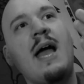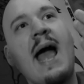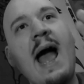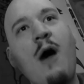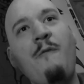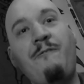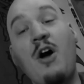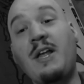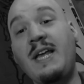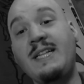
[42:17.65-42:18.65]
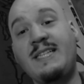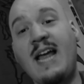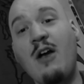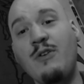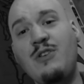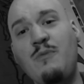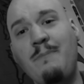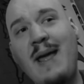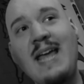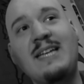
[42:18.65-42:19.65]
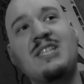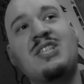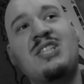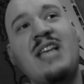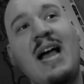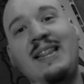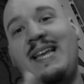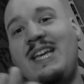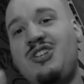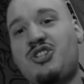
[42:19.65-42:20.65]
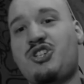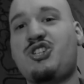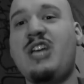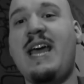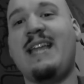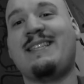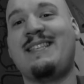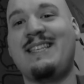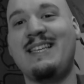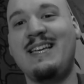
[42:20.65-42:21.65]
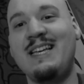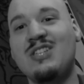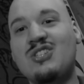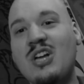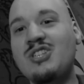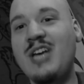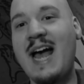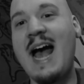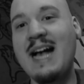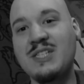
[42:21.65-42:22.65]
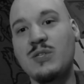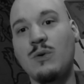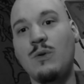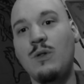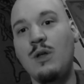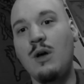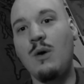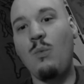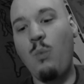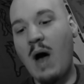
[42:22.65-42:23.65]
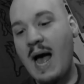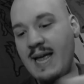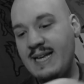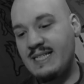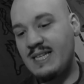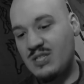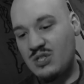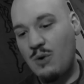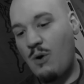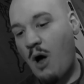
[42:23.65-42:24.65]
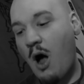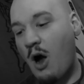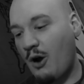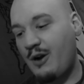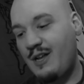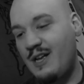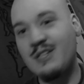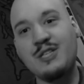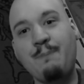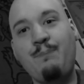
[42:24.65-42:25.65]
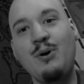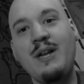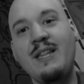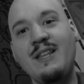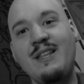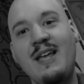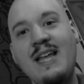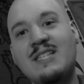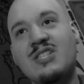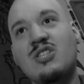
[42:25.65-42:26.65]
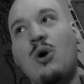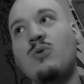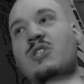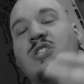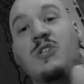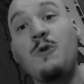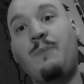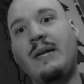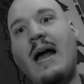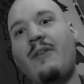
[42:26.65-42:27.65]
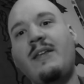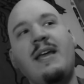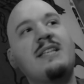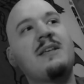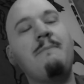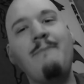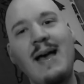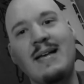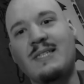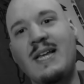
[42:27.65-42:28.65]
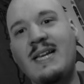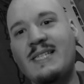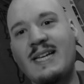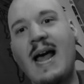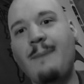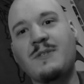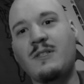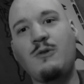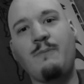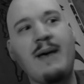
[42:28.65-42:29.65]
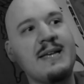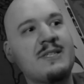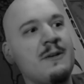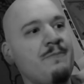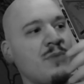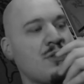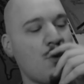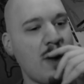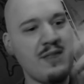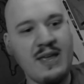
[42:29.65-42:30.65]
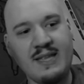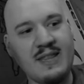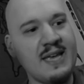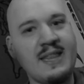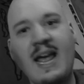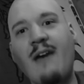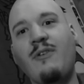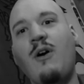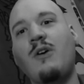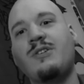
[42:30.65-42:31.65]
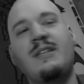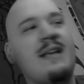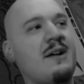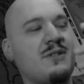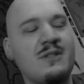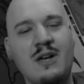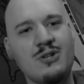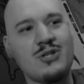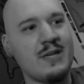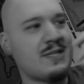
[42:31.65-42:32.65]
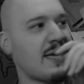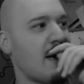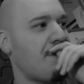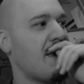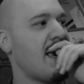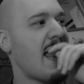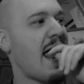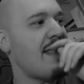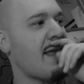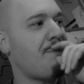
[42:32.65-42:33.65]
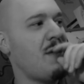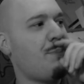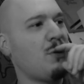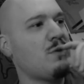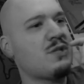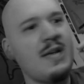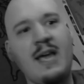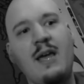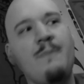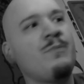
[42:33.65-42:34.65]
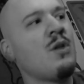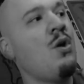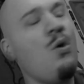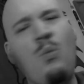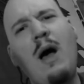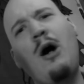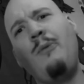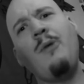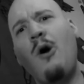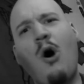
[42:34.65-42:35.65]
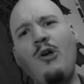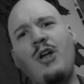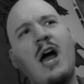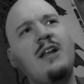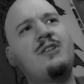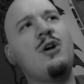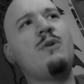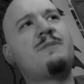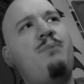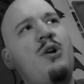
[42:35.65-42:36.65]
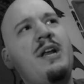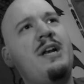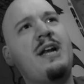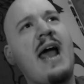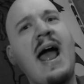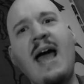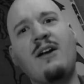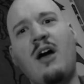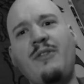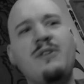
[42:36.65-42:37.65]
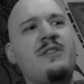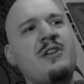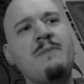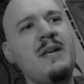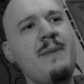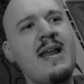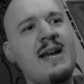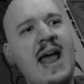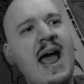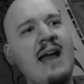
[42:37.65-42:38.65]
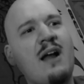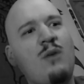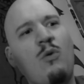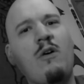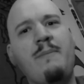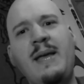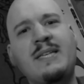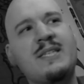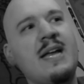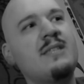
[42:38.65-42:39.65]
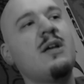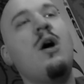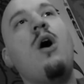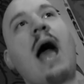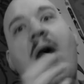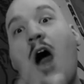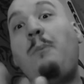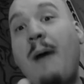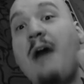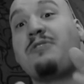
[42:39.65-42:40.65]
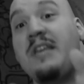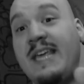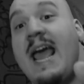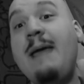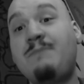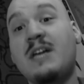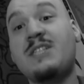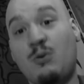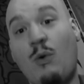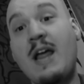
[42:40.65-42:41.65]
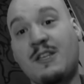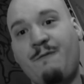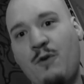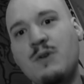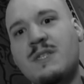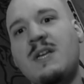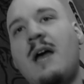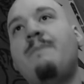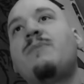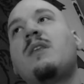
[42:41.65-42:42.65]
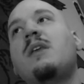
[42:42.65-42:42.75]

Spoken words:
How fucking dare you make selling shit such a hassle? Why is it so hard to put in it's so stupid how it's a mess. It is an absolute mess the way they have their auction house shit set up. And then people will say, well, all you got to do is put in an add-on. Somebody made an add-on where it makes sense. How about the game does it right the first time?